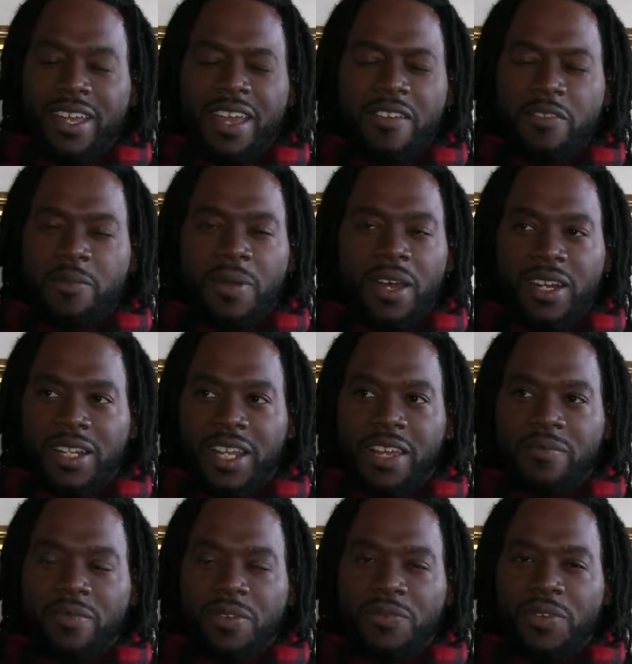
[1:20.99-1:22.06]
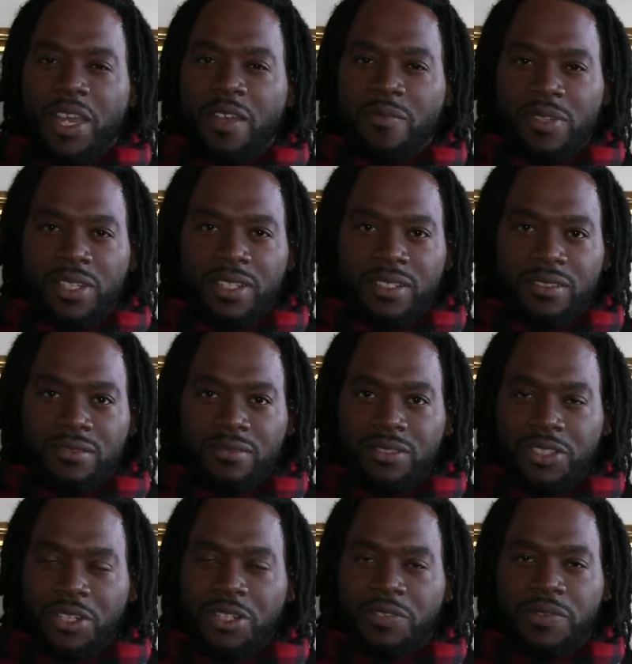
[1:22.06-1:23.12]
Everybody, like my family,
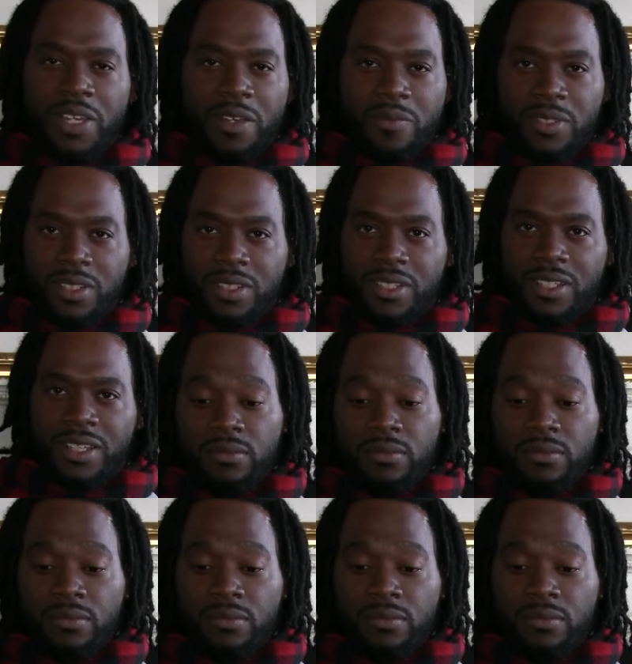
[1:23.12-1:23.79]
church family.